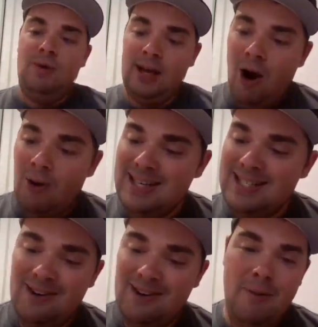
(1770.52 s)
You can
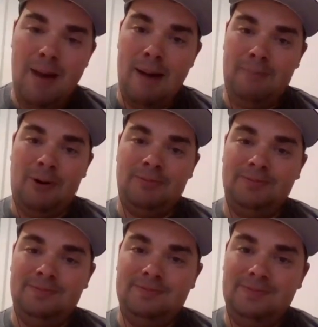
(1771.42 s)
always still remember
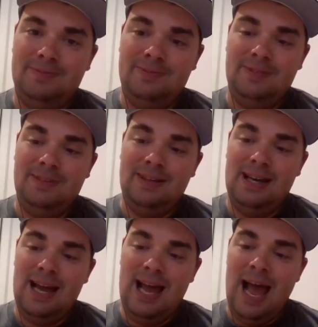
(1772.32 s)

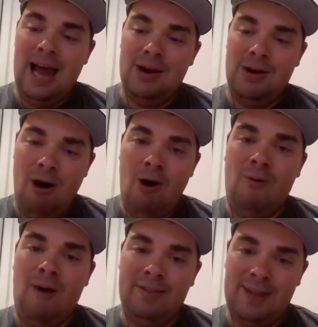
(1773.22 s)
and
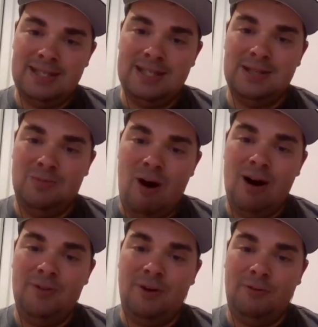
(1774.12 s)
know why this is
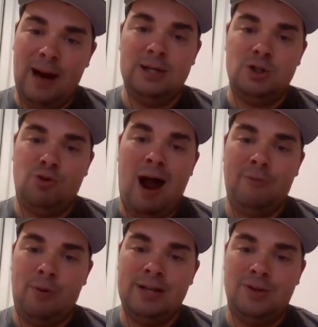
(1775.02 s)
one of the greatest
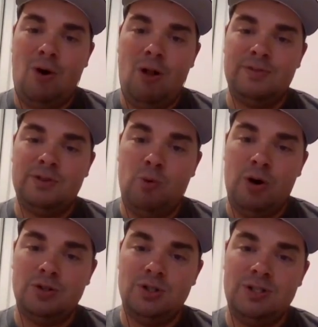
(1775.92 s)
rivalries in all
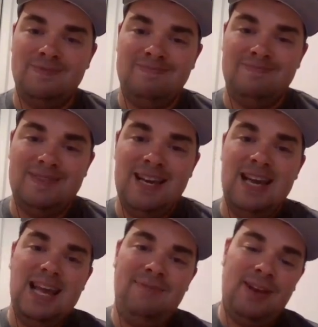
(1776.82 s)
sports.
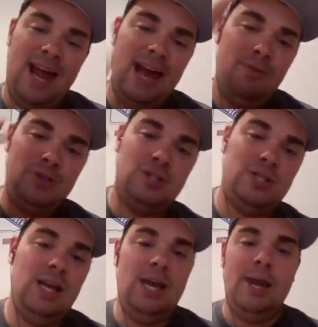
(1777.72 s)
If you like what you
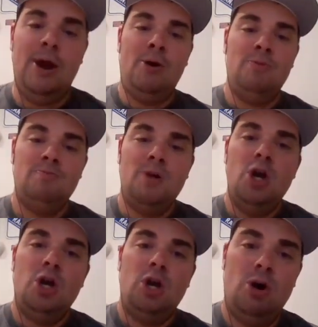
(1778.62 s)
see here,
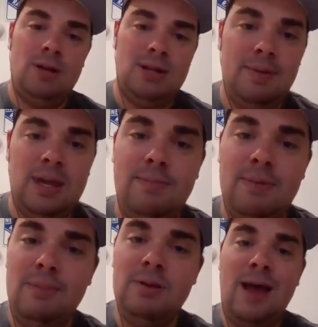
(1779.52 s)
go to
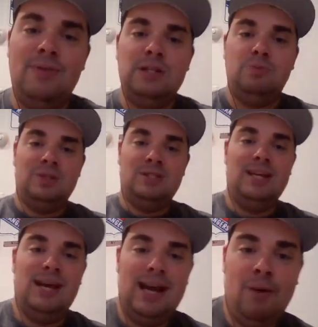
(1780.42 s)

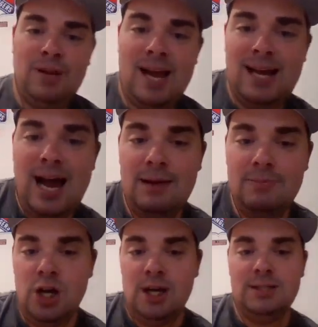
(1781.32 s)

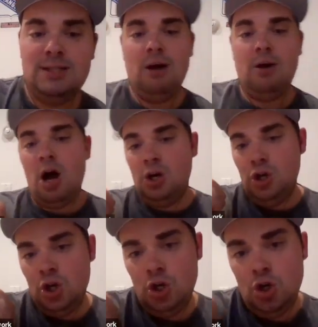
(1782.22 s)
www.thesportsinsanitynetwork.com. Check us out
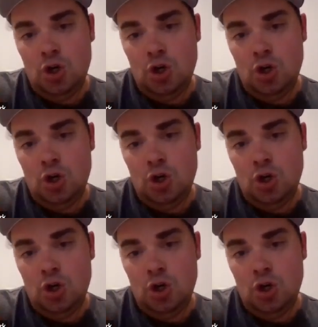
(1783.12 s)
on